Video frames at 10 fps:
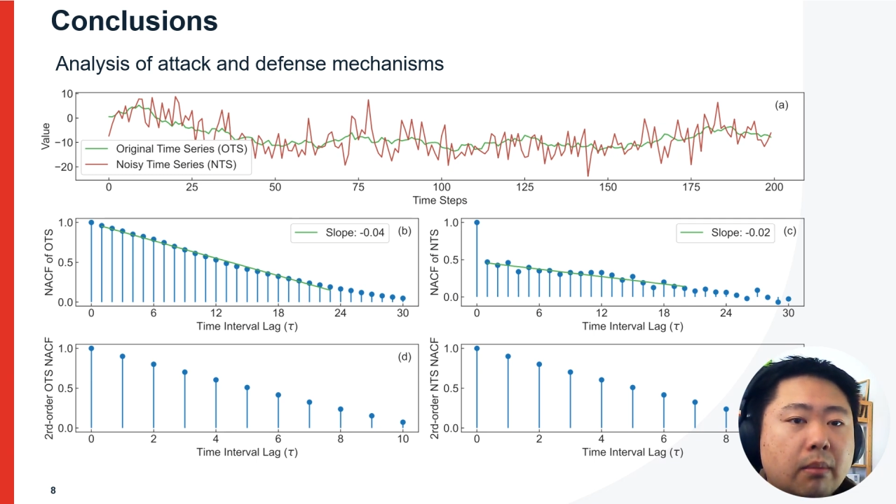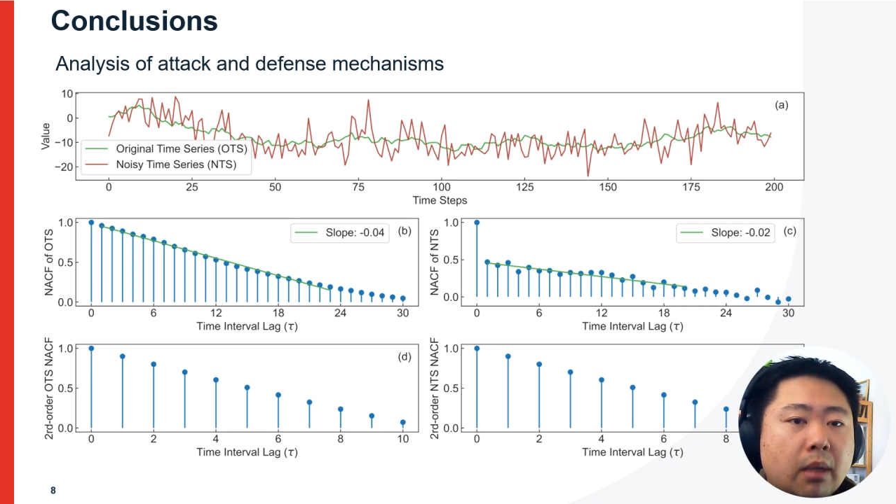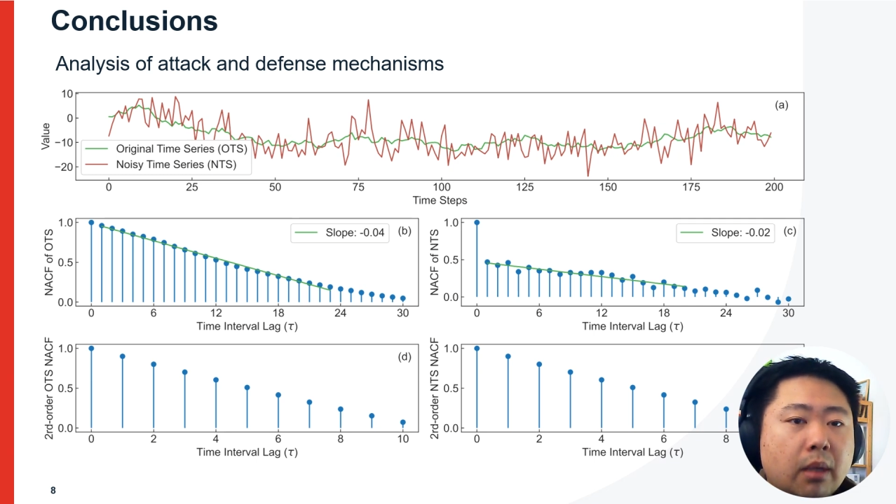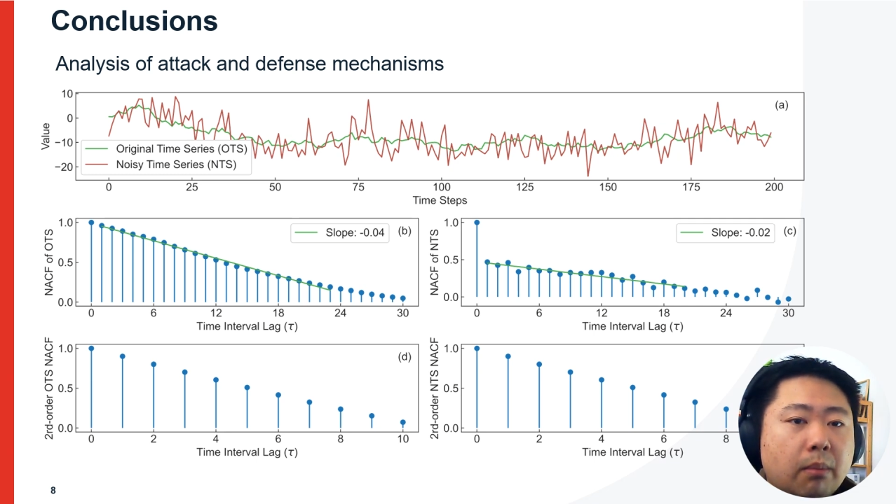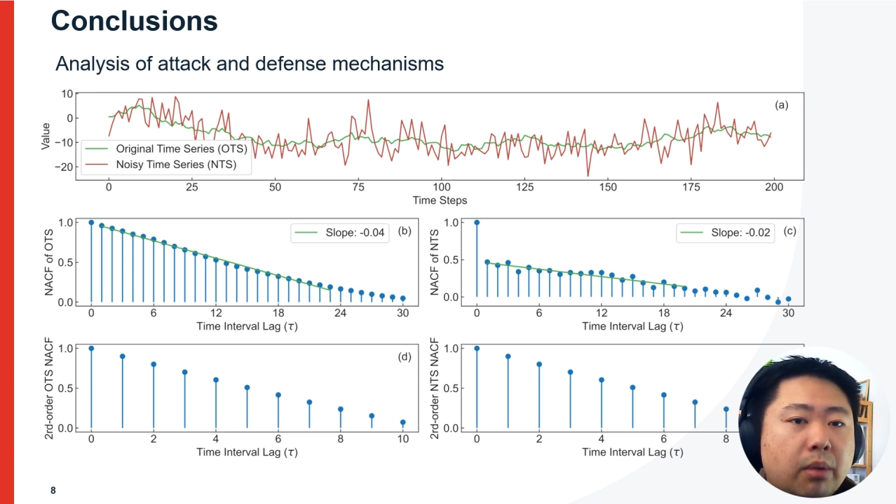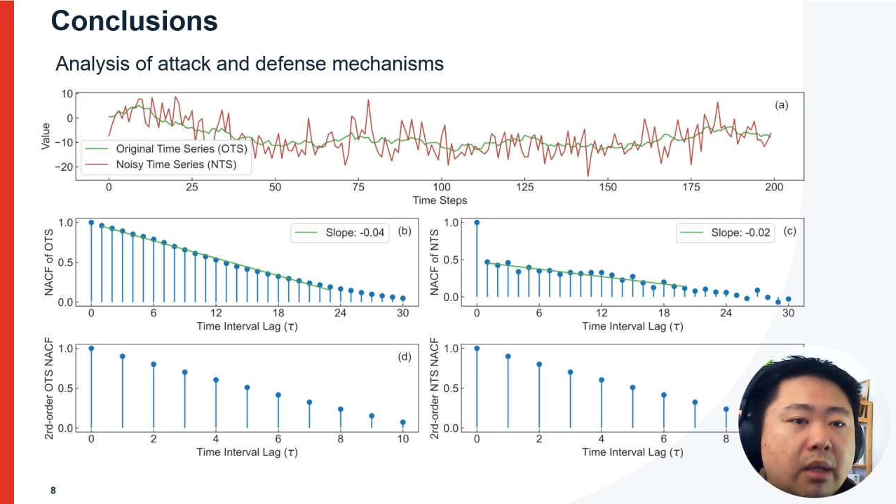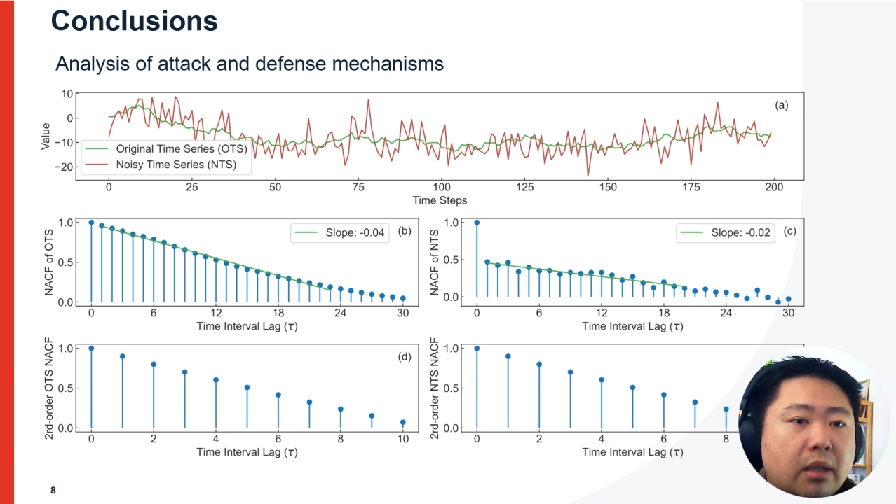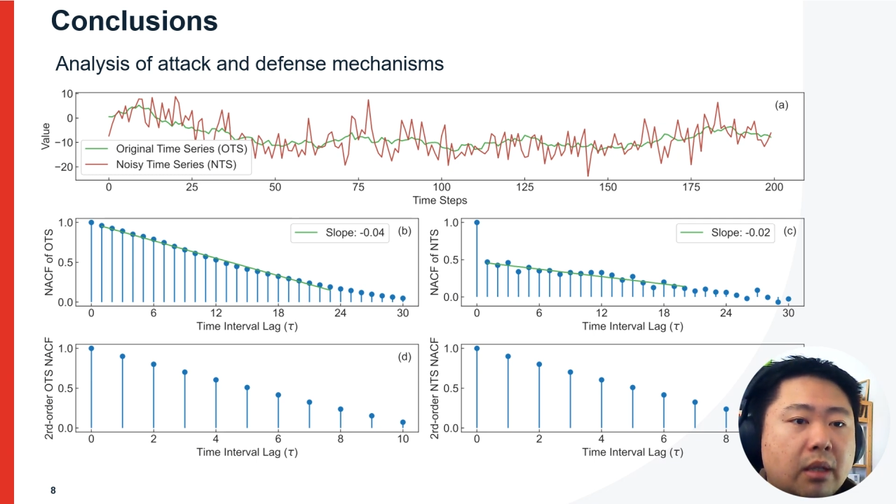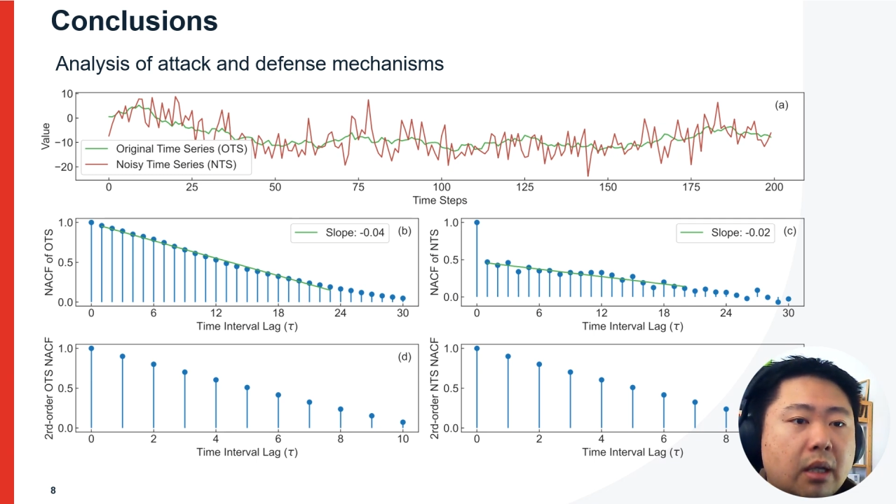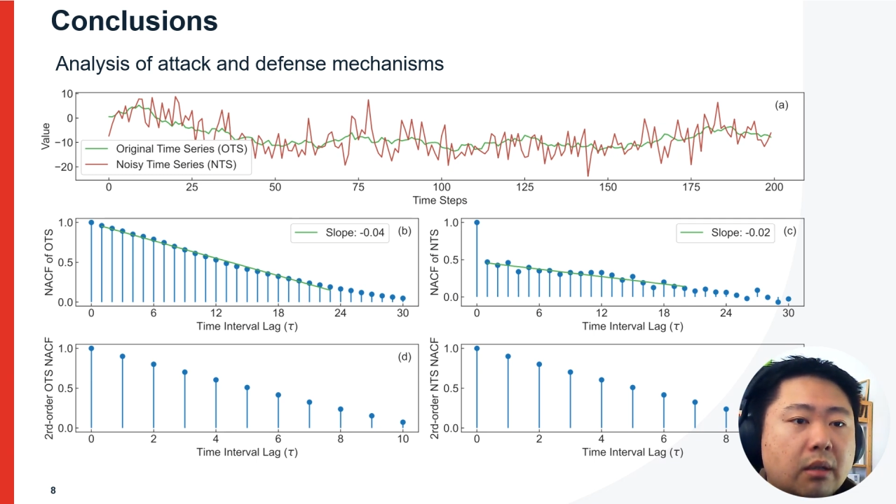
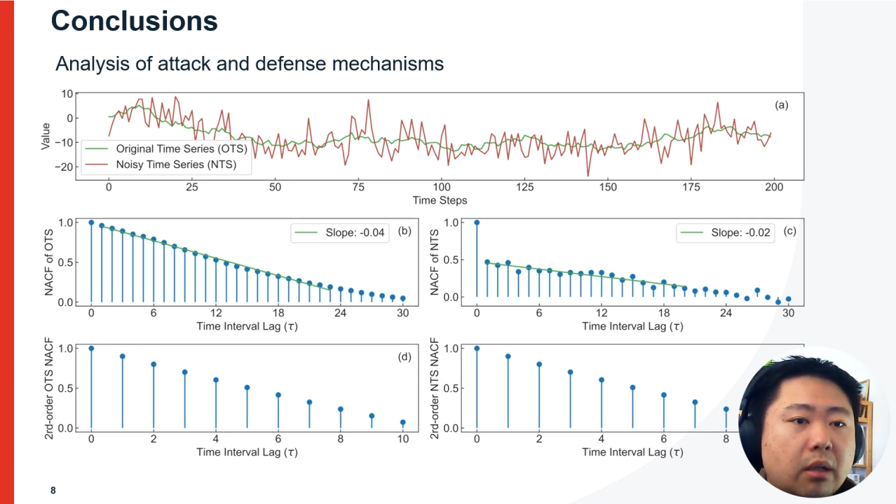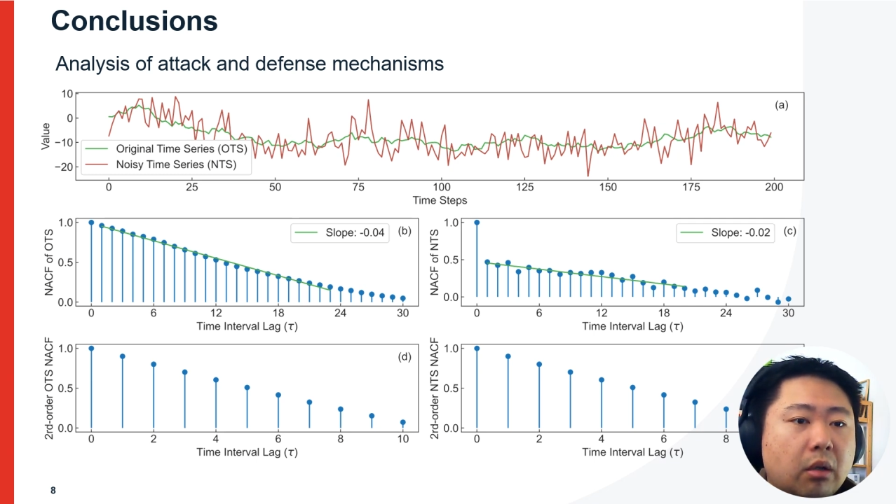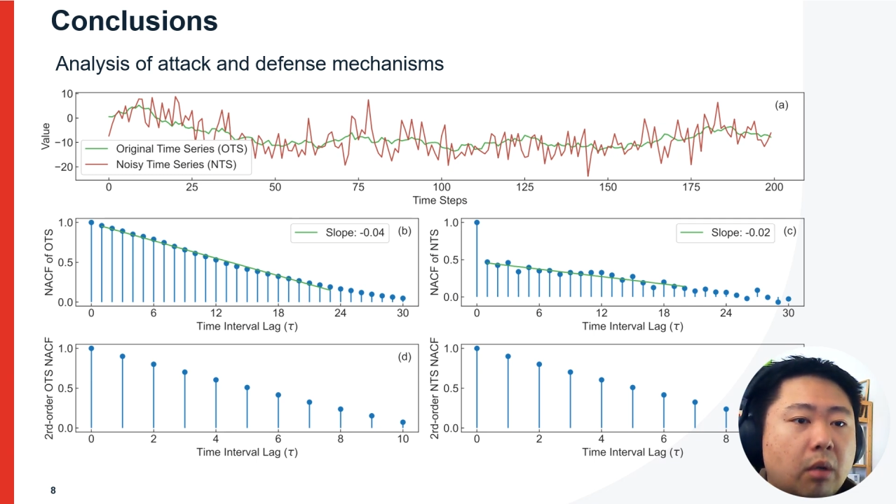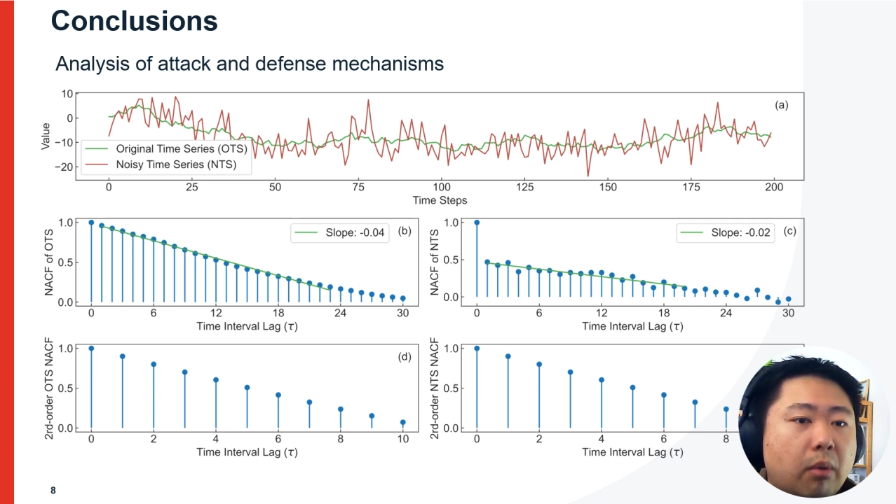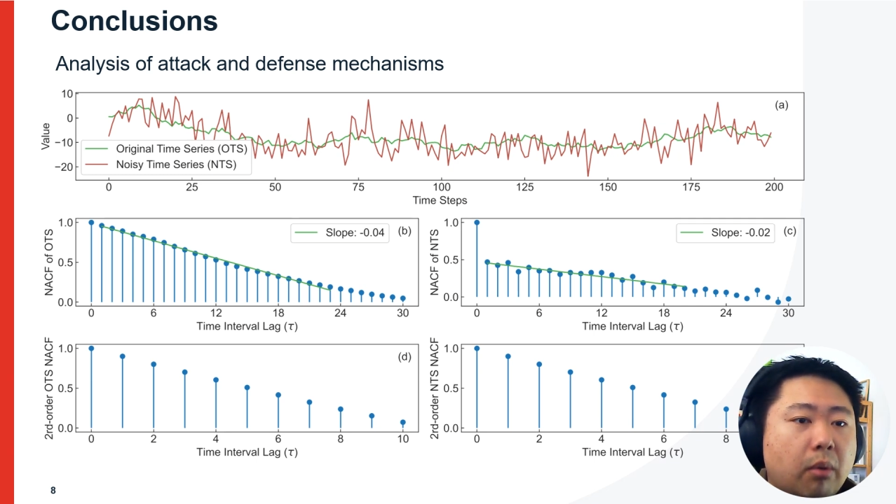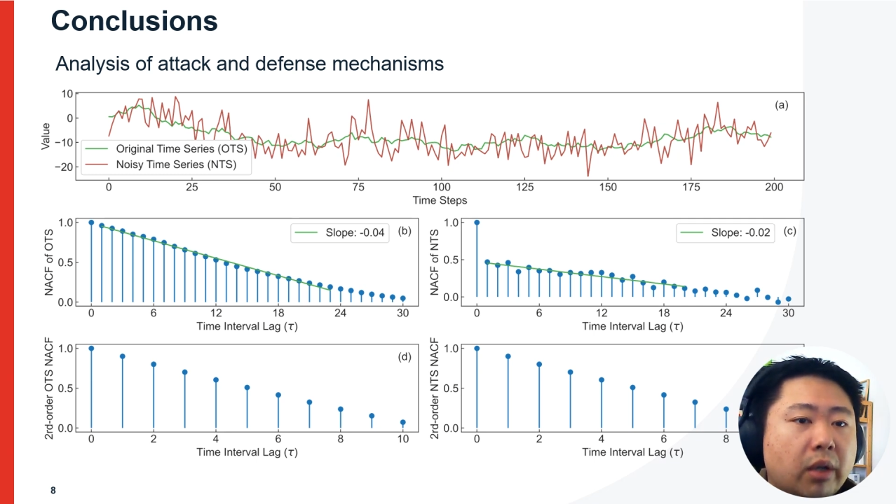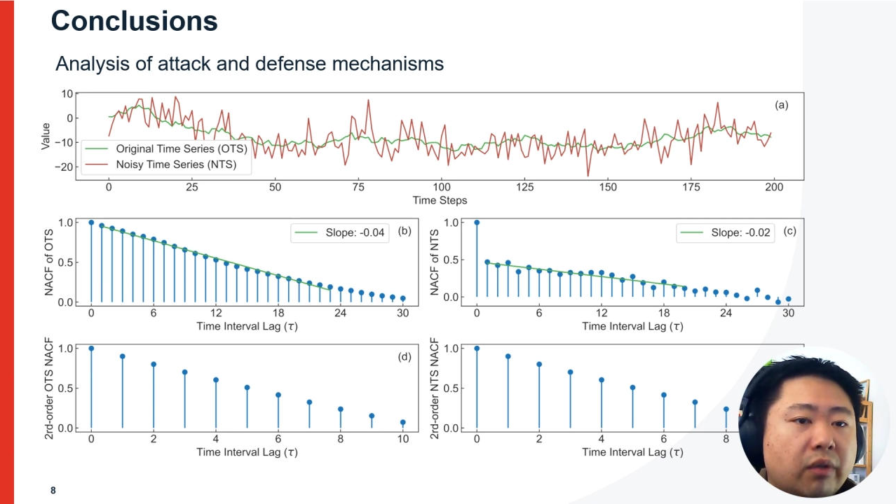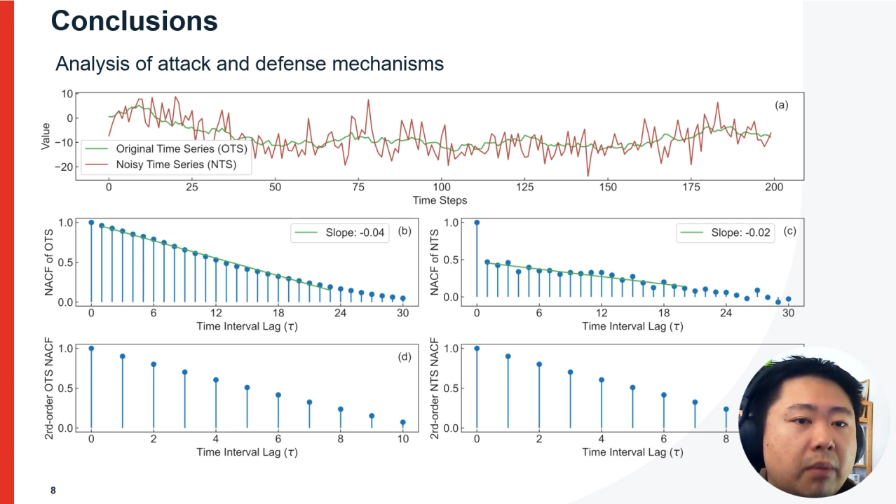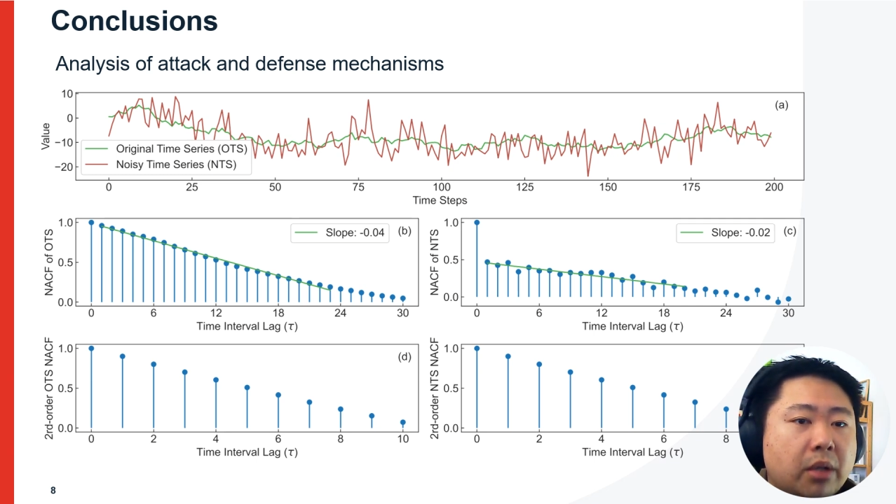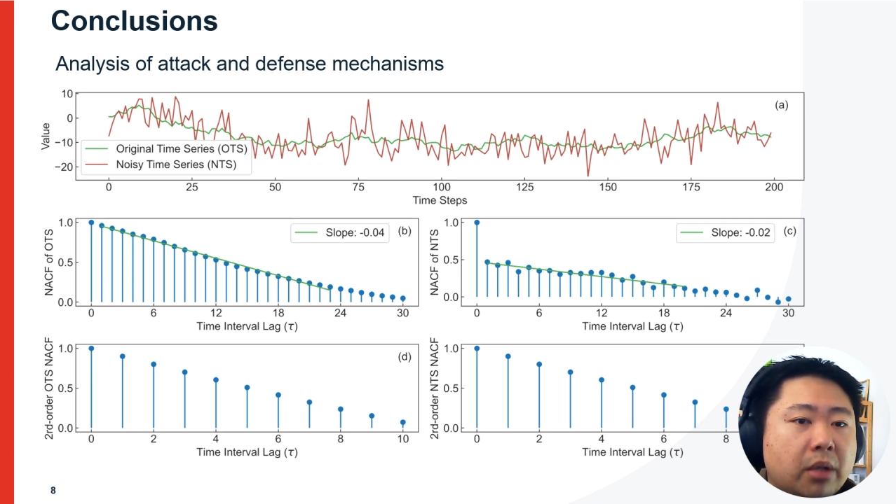permanent global information